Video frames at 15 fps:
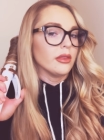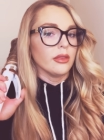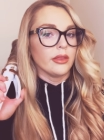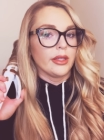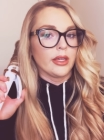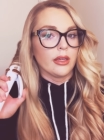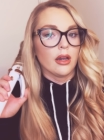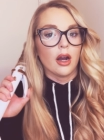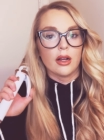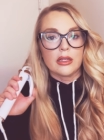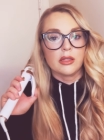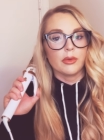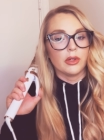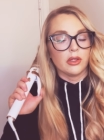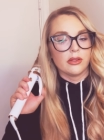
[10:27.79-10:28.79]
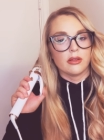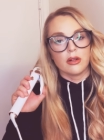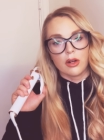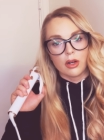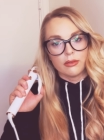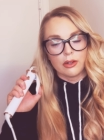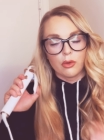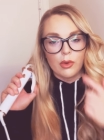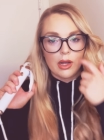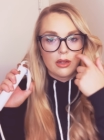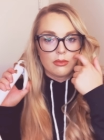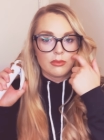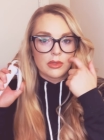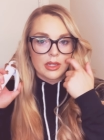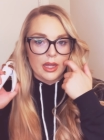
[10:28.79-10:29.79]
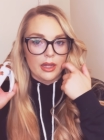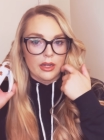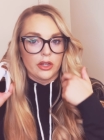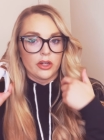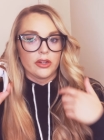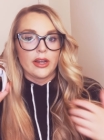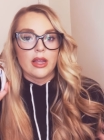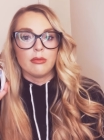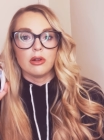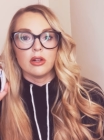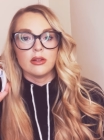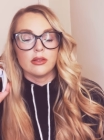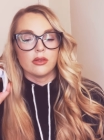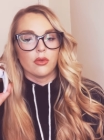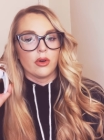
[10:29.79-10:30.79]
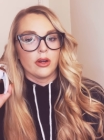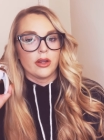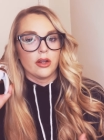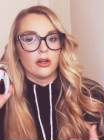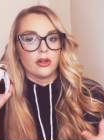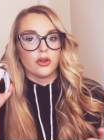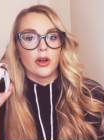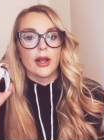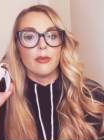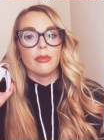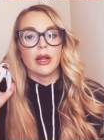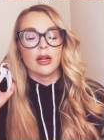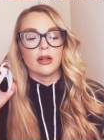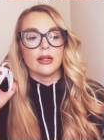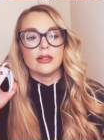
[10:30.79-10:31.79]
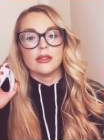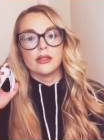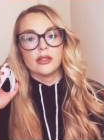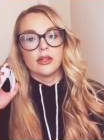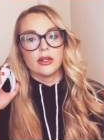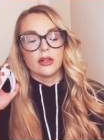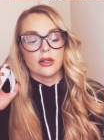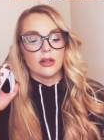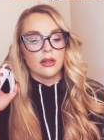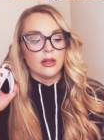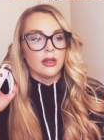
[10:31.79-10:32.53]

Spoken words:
the hospitals that are overwhelmed, and your neighbors or your grandparents, your